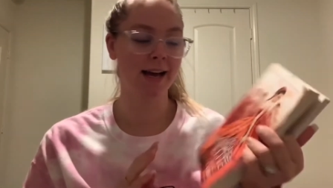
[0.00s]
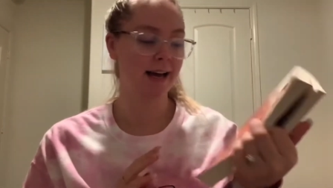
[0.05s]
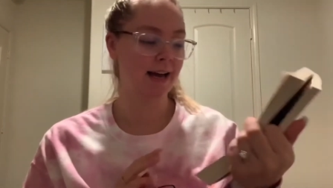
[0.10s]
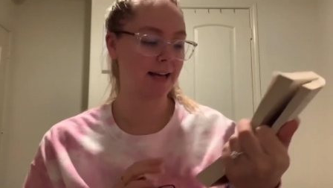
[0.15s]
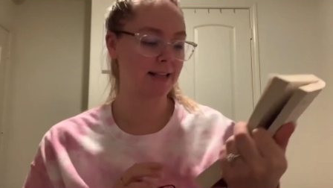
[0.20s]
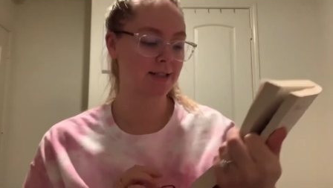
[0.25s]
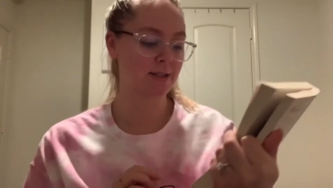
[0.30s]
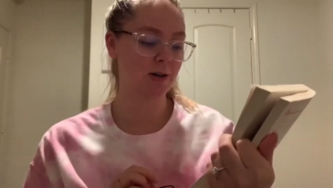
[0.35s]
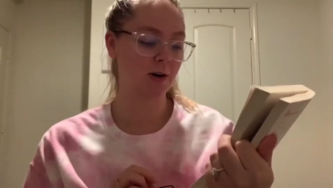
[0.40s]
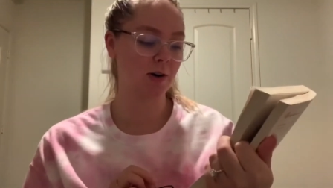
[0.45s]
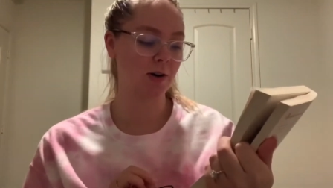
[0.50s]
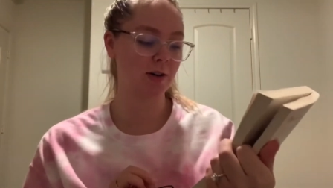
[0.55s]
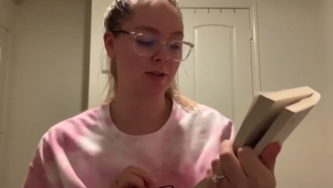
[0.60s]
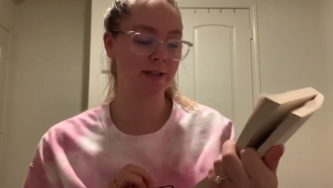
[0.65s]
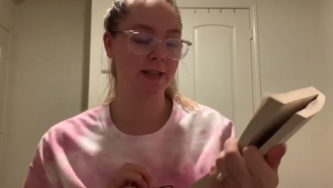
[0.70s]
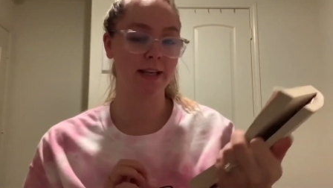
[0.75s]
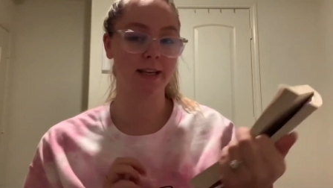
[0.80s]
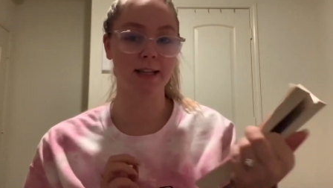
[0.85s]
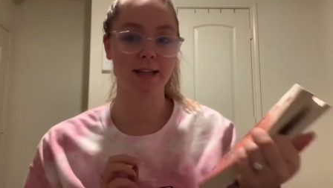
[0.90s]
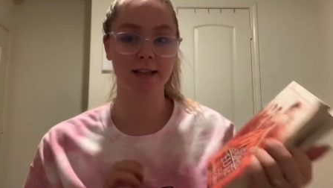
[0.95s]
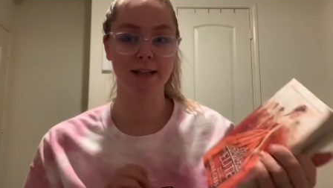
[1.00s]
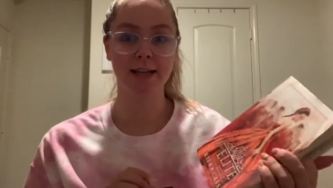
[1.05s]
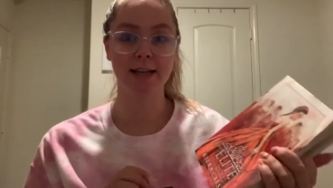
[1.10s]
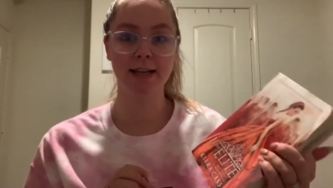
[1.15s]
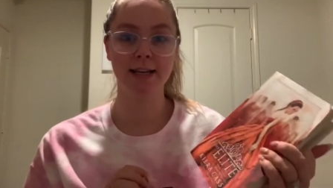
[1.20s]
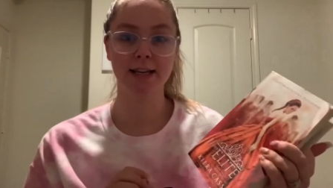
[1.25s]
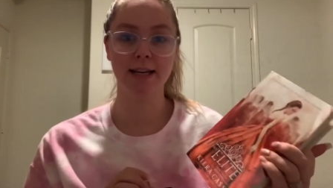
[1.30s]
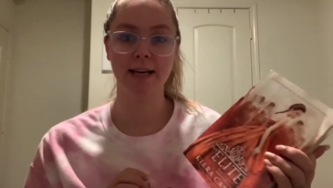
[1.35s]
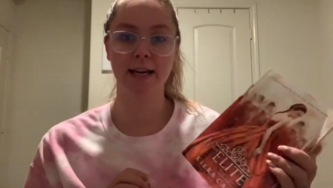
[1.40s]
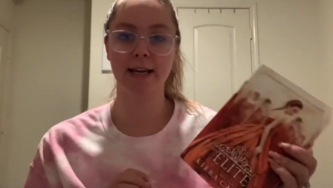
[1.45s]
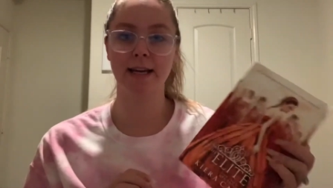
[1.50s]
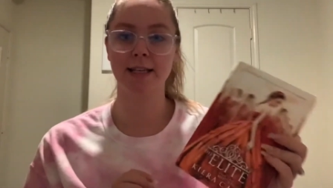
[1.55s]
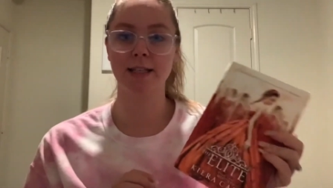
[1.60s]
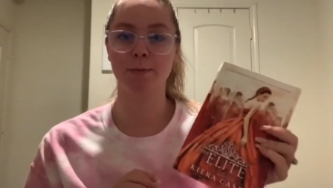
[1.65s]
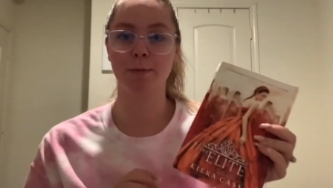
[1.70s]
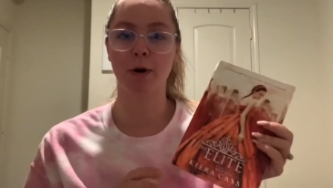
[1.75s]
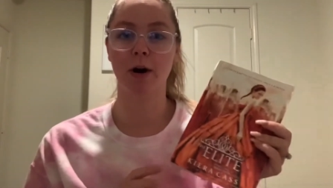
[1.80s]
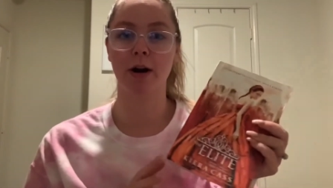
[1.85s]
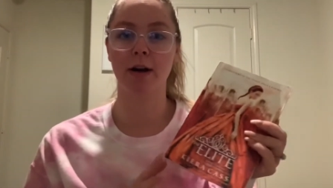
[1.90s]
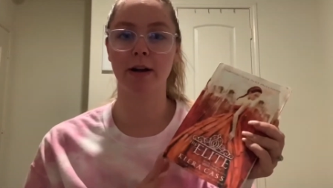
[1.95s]
It's called The Elite. It is
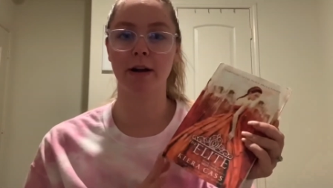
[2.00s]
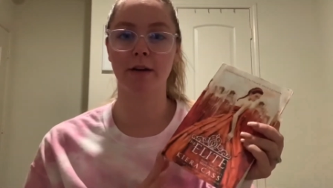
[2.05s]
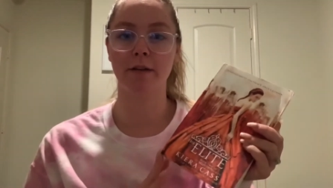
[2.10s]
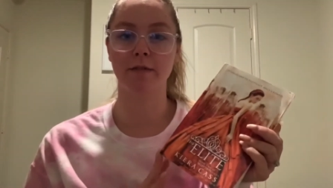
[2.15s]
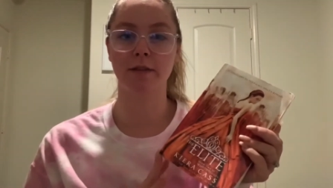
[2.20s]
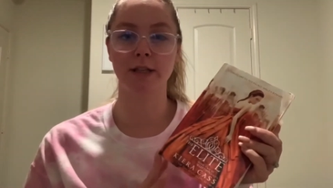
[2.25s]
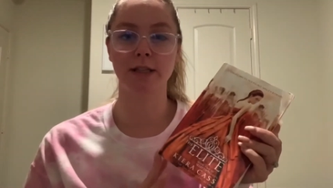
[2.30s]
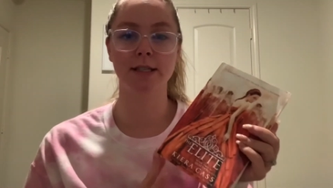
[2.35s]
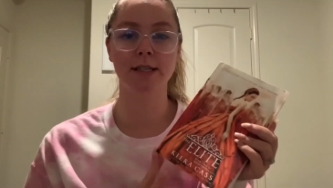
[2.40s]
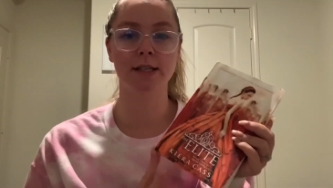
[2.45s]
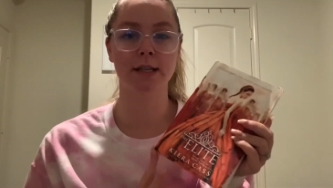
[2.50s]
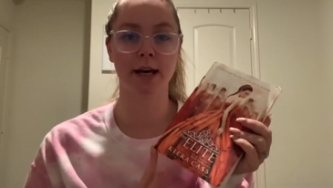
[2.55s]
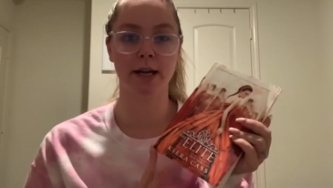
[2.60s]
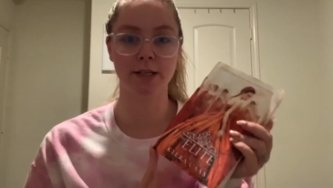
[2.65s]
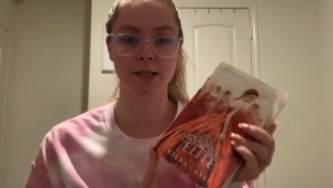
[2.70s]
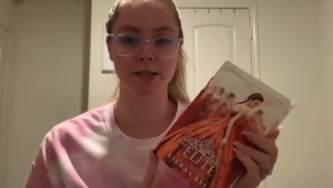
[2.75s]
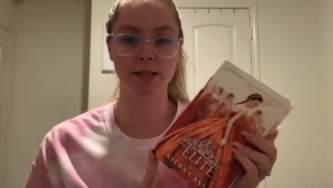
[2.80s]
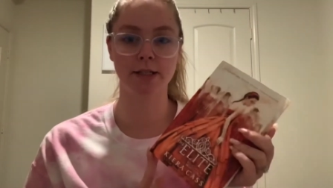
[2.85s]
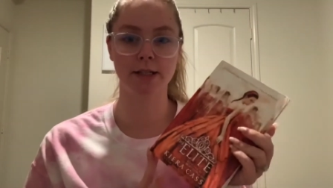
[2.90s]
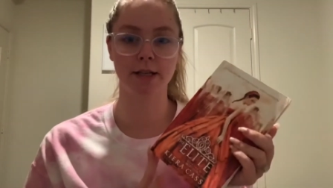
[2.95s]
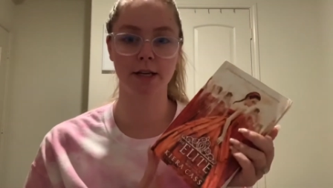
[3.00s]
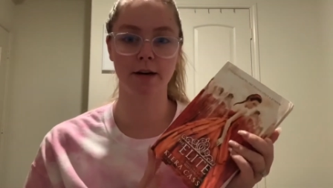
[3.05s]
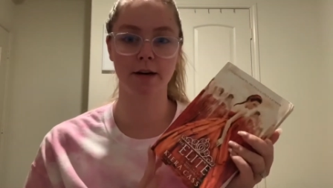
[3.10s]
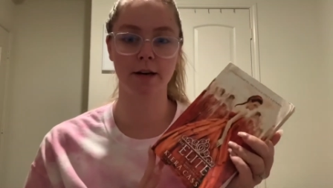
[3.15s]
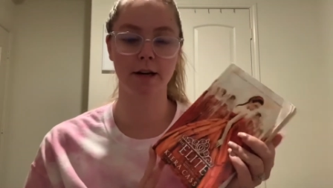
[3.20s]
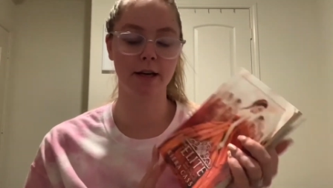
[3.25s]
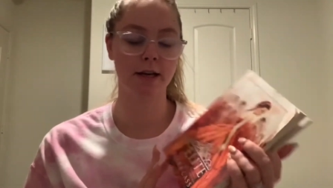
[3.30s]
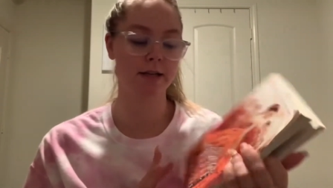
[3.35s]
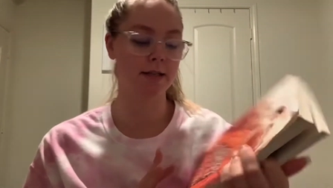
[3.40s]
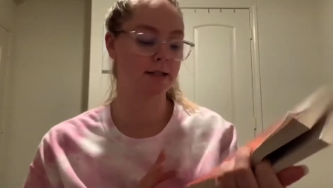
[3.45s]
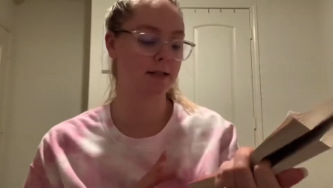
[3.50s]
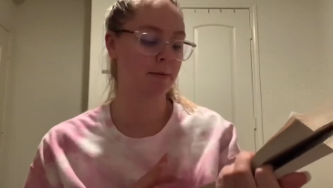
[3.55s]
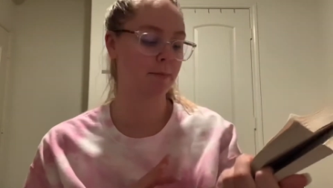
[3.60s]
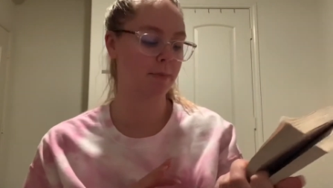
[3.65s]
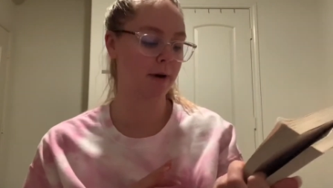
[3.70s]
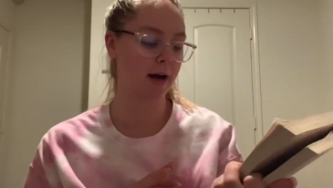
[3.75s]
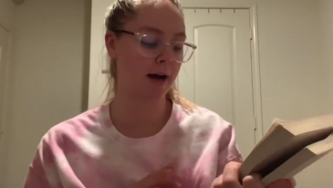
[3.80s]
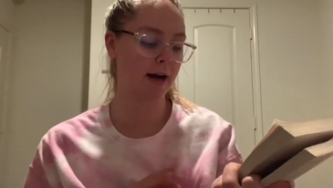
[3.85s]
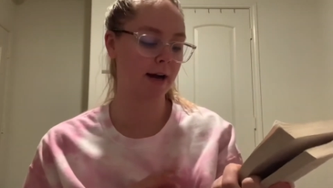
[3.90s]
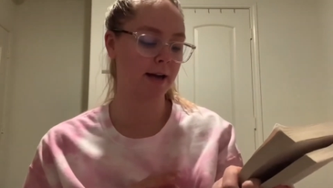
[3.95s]
part of the selection series
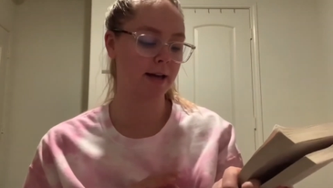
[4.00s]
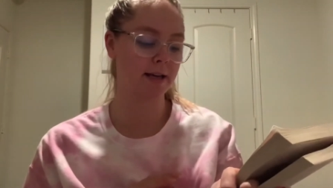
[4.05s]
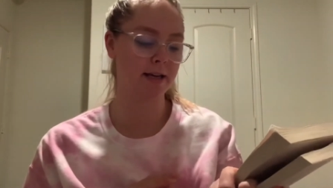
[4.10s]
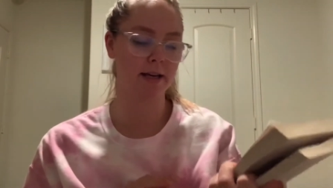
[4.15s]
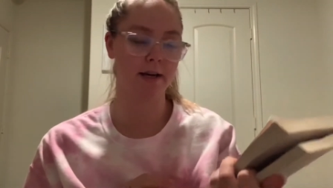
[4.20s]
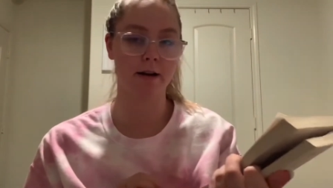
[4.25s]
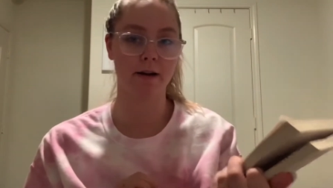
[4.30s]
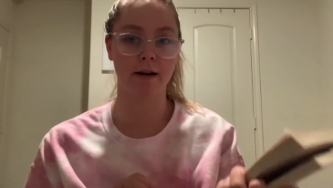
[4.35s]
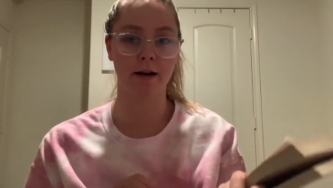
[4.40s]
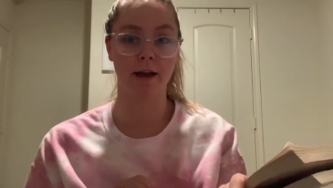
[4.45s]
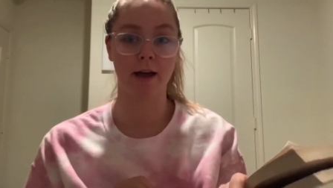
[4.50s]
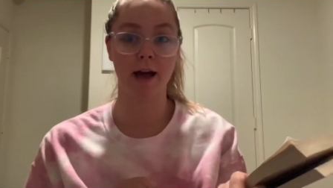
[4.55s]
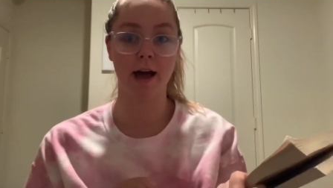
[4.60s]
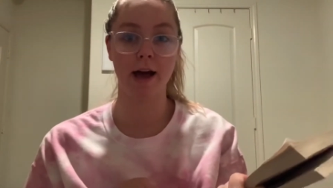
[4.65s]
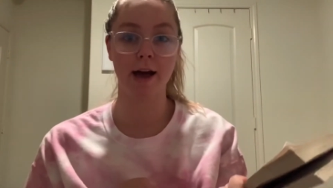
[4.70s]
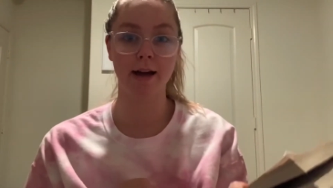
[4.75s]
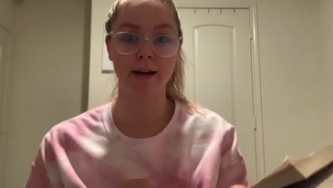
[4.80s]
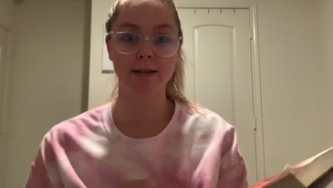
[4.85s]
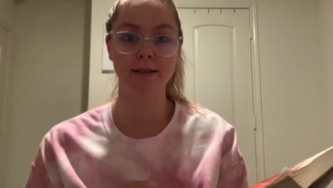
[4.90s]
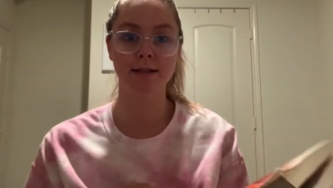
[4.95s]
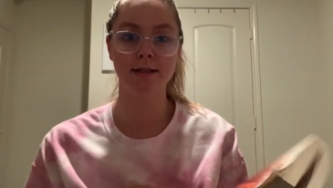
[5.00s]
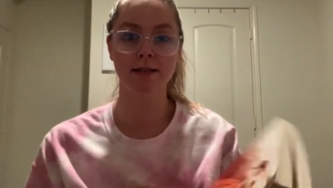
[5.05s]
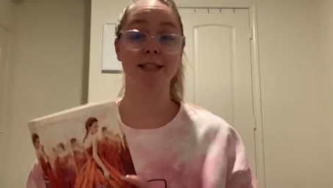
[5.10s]
by Kiera Cass.